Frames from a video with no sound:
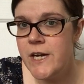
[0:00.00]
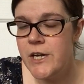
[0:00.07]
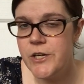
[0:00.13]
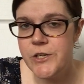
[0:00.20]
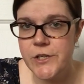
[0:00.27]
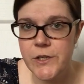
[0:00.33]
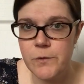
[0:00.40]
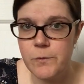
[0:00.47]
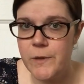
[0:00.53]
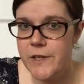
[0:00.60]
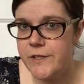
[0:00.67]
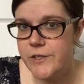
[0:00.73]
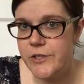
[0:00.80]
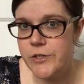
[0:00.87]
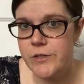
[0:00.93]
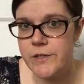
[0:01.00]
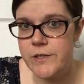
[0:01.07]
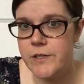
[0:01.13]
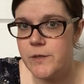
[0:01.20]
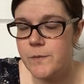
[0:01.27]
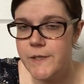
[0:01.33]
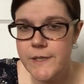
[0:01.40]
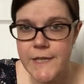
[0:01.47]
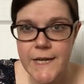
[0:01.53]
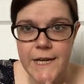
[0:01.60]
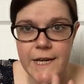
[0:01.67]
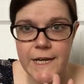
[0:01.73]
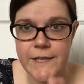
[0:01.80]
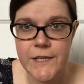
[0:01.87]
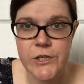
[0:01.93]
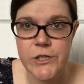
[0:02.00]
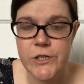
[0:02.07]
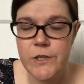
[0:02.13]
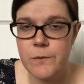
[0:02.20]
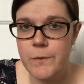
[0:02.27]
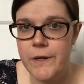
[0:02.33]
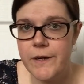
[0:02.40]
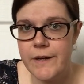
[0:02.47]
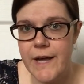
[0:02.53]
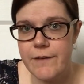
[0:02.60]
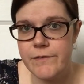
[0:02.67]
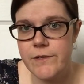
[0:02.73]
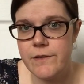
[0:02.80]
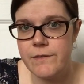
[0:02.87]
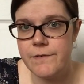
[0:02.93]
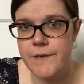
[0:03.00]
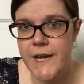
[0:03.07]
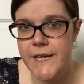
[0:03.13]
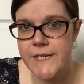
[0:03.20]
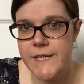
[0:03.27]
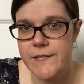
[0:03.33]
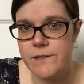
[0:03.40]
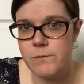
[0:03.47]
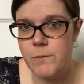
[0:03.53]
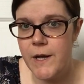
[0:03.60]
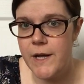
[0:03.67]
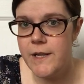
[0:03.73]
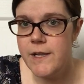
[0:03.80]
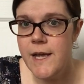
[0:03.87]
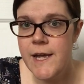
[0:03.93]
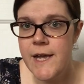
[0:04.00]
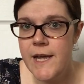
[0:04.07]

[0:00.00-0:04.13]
She could wear this during her birthday, and then she could wear it after the fact as well.